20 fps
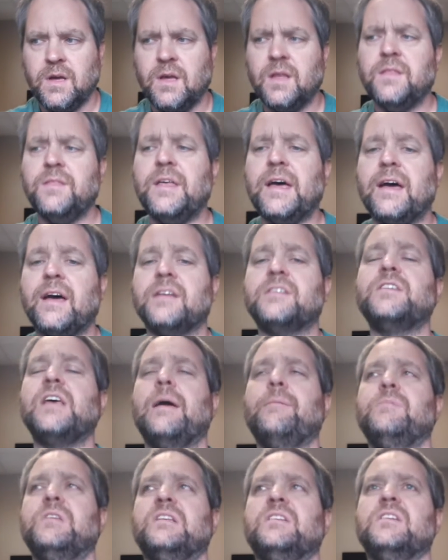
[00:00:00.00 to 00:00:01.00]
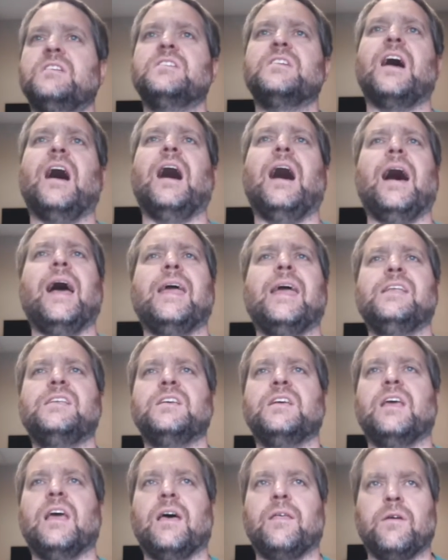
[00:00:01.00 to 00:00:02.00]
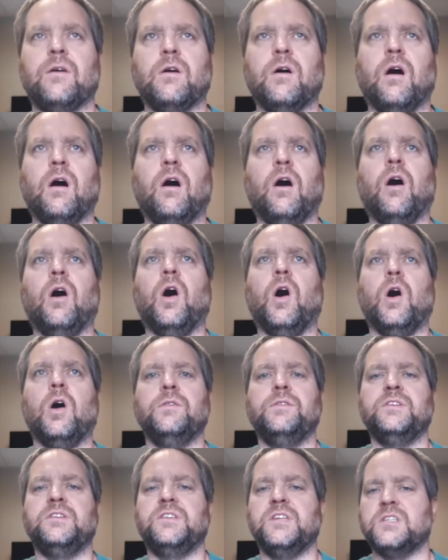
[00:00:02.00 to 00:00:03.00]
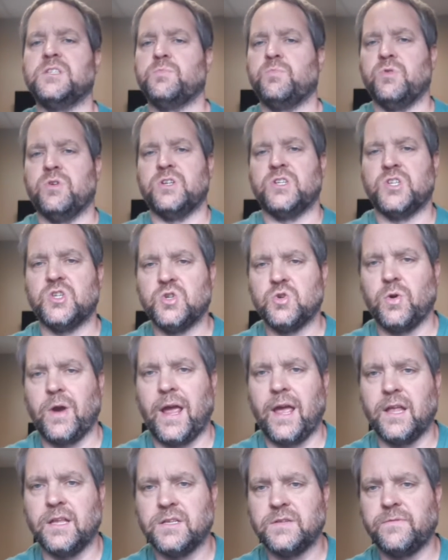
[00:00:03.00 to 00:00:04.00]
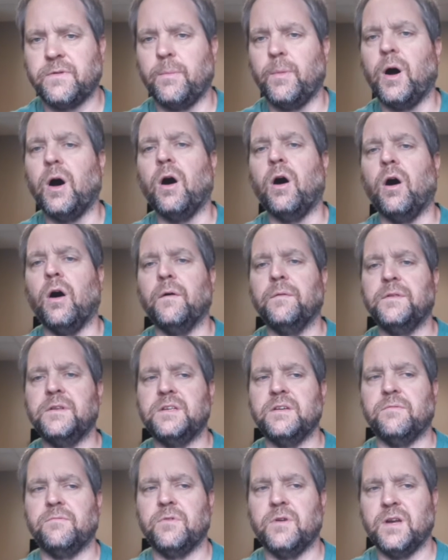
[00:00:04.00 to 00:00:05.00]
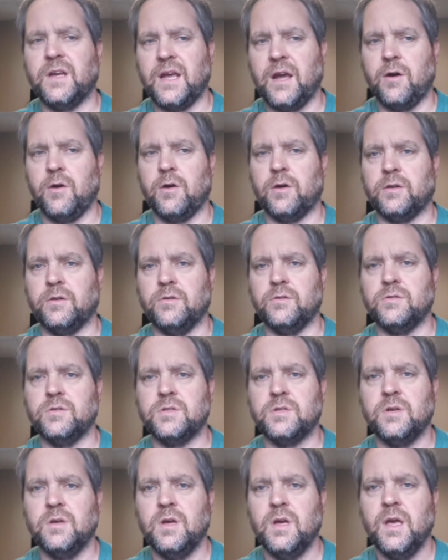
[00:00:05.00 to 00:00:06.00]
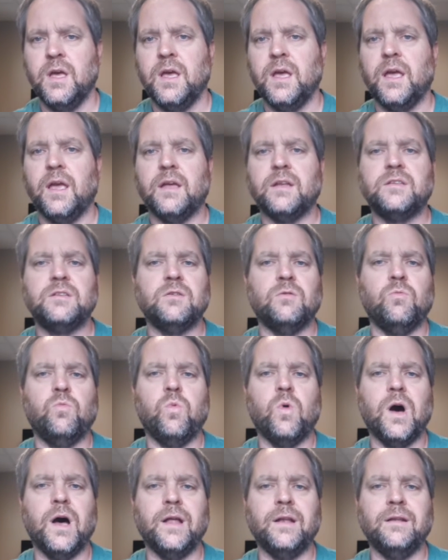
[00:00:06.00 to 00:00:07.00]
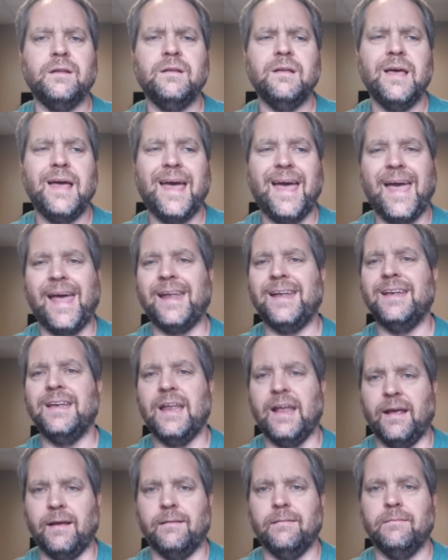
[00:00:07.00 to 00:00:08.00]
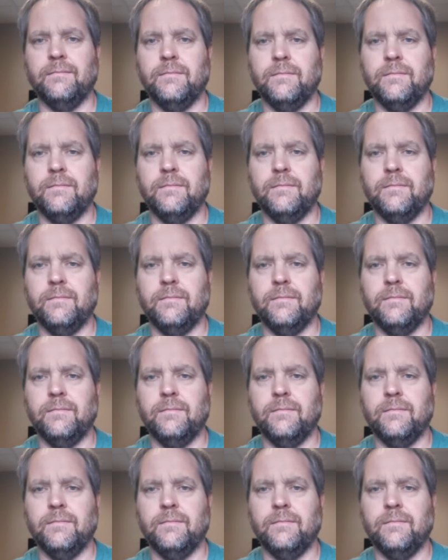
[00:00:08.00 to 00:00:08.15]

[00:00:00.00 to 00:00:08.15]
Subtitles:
that attempted to tie together all the disparate strands from all the different characters into one ending